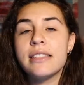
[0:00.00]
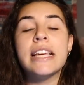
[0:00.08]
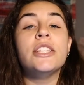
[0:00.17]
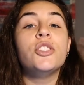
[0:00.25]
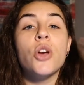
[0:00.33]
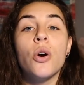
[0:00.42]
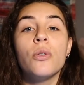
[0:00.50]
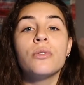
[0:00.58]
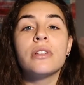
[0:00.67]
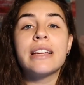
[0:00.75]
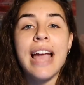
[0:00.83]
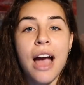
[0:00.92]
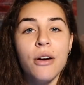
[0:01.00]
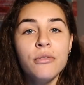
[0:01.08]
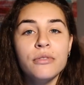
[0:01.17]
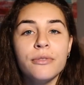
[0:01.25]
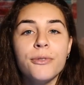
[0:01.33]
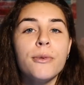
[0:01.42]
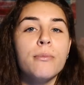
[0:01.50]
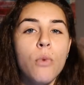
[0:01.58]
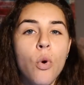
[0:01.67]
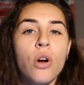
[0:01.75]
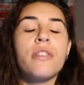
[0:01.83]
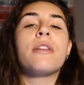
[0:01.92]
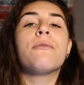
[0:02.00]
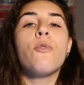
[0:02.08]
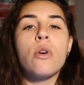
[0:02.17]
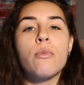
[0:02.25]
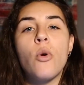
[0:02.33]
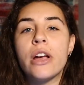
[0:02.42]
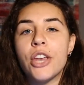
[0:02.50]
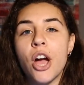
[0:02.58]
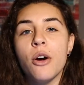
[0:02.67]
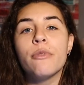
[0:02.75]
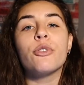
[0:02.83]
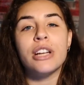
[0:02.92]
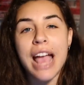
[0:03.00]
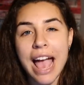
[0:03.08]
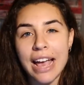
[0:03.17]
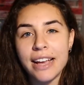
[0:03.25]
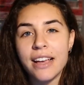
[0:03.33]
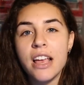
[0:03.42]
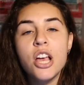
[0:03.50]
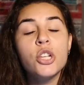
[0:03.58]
they don't count for more than 4.0 for an A,